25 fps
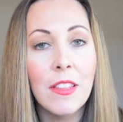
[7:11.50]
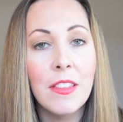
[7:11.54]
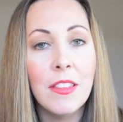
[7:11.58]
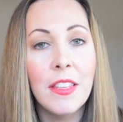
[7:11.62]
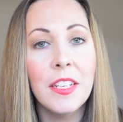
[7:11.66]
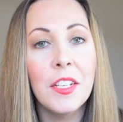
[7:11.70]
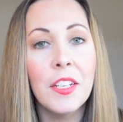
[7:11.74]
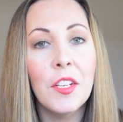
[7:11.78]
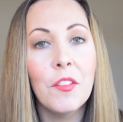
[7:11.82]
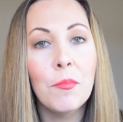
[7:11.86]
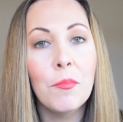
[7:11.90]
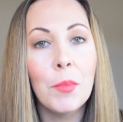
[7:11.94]

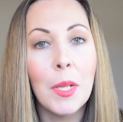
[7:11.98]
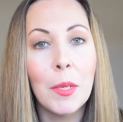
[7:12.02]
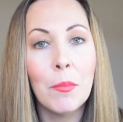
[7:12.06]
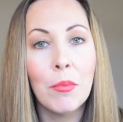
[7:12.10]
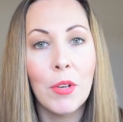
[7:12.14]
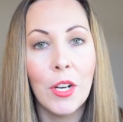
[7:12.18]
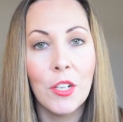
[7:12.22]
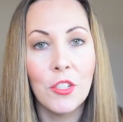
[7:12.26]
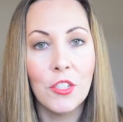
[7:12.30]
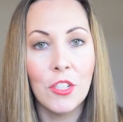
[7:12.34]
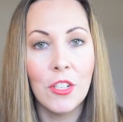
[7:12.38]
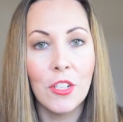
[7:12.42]
Think of blood
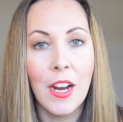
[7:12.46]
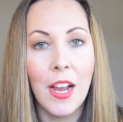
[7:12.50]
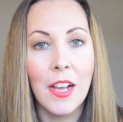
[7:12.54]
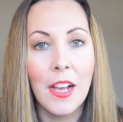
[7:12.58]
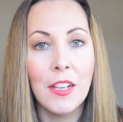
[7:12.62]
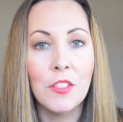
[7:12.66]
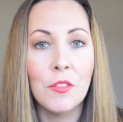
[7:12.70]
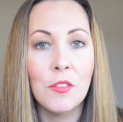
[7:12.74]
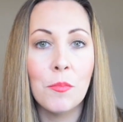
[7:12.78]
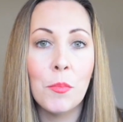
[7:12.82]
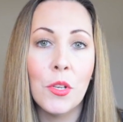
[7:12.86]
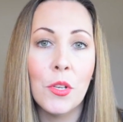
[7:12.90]
pressure
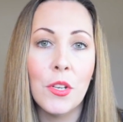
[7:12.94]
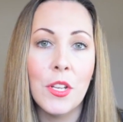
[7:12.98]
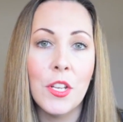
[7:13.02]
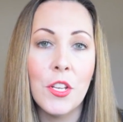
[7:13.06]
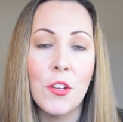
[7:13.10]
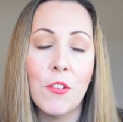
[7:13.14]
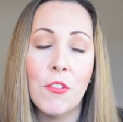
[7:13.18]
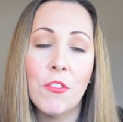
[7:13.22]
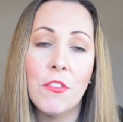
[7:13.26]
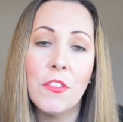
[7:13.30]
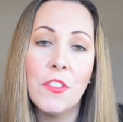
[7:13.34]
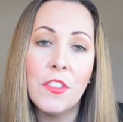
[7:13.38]
as
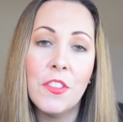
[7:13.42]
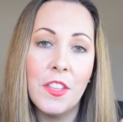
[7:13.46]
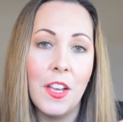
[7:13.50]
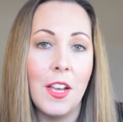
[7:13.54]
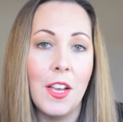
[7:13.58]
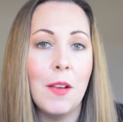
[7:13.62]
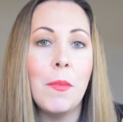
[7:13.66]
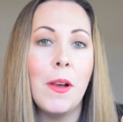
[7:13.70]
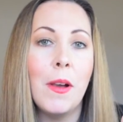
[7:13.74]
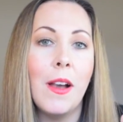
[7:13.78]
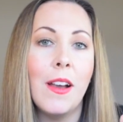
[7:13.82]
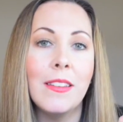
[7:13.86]
putting your
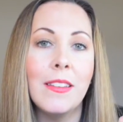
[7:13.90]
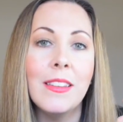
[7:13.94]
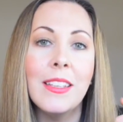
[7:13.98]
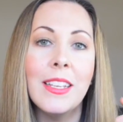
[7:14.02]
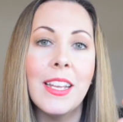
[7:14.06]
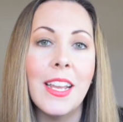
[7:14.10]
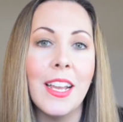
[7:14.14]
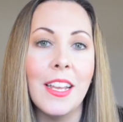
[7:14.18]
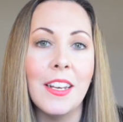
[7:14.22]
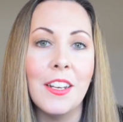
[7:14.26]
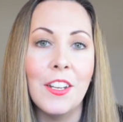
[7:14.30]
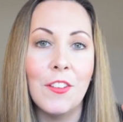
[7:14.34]
thumb on
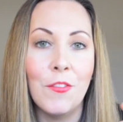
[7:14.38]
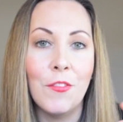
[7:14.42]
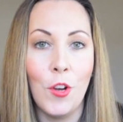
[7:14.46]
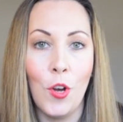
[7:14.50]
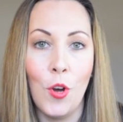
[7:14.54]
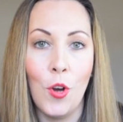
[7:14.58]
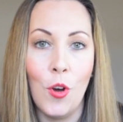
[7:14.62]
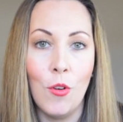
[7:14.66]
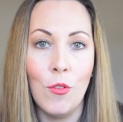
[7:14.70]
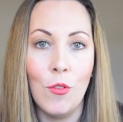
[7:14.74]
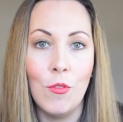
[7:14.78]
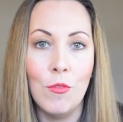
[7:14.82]
the end of a
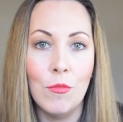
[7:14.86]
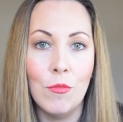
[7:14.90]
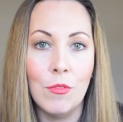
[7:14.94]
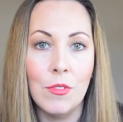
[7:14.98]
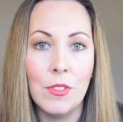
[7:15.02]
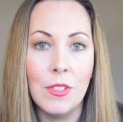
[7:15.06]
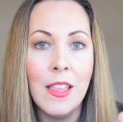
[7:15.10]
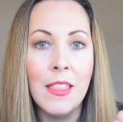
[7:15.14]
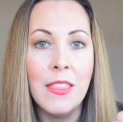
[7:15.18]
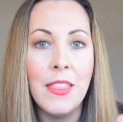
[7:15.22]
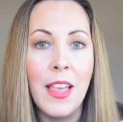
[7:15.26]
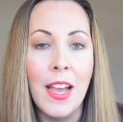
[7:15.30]
hose.